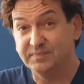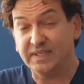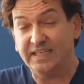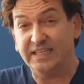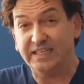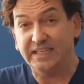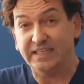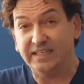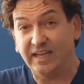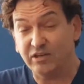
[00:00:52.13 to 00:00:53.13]

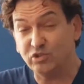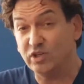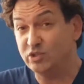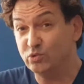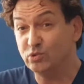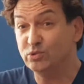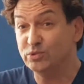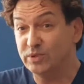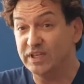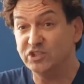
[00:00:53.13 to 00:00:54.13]
Actually, I
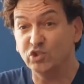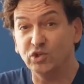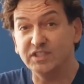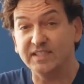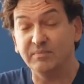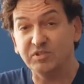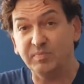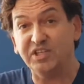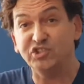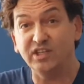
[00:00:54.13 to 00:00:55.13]
do enjoy some
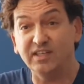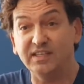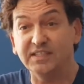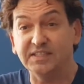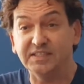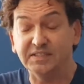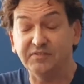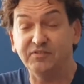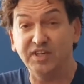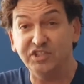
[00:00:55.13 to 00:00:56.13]
special
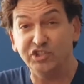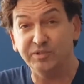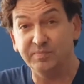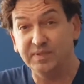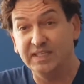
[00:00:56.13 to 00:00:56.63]
friendship